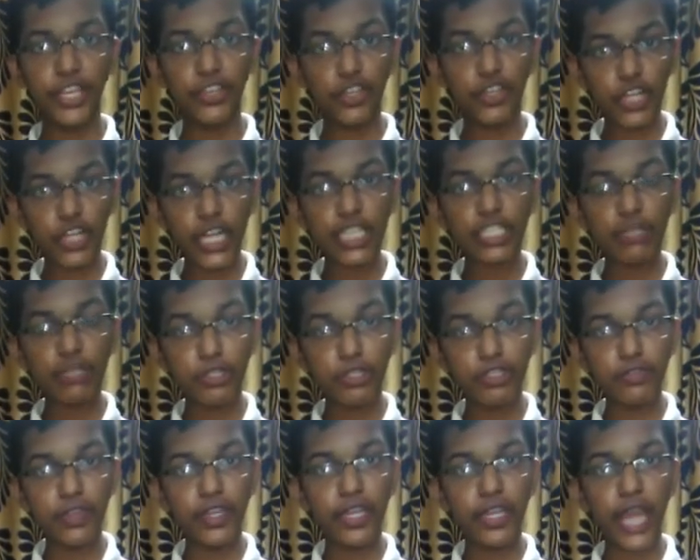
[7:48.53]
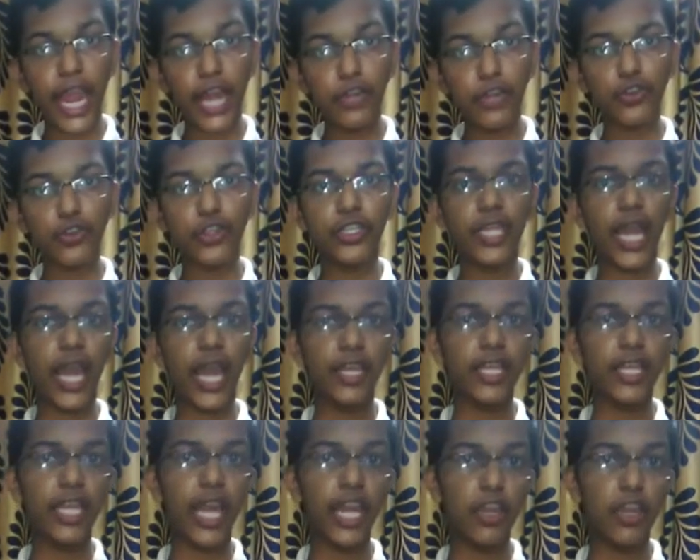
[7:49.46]
The integration between
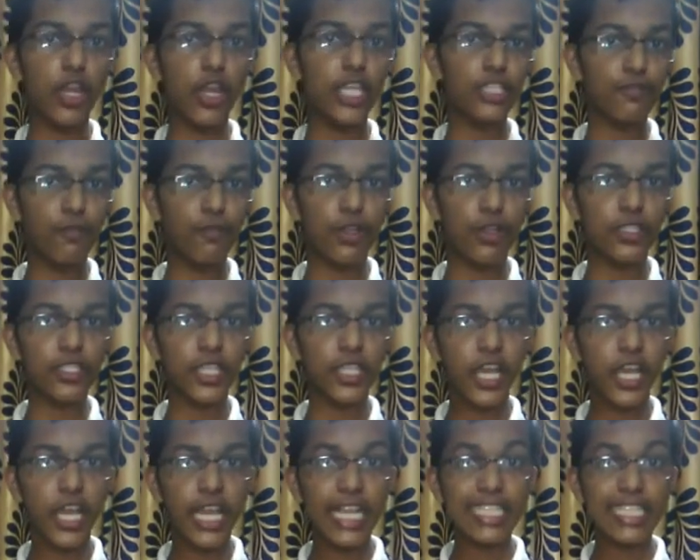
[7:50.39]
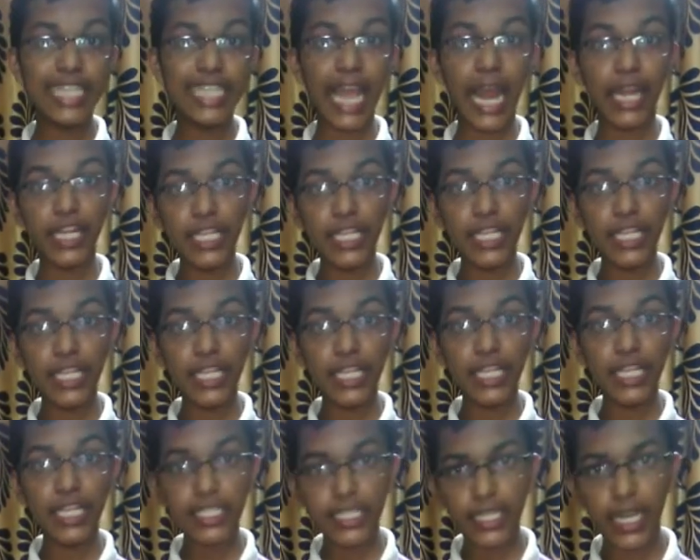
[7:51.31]
Android and iOS phones is the
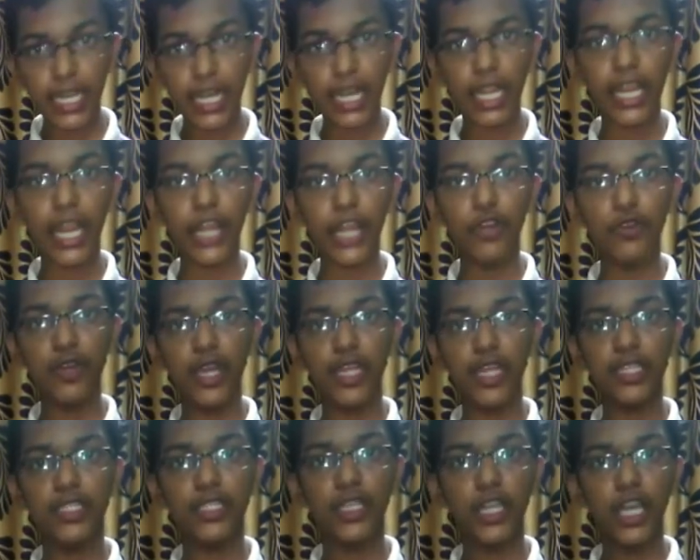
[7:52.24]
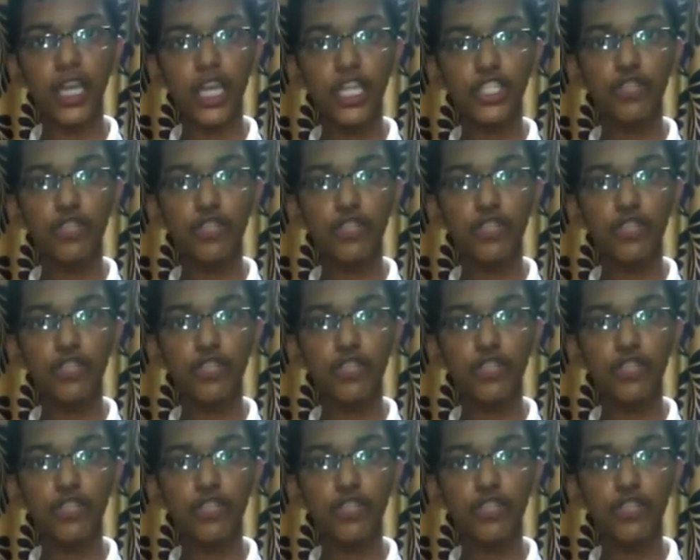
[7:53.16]
additional advantage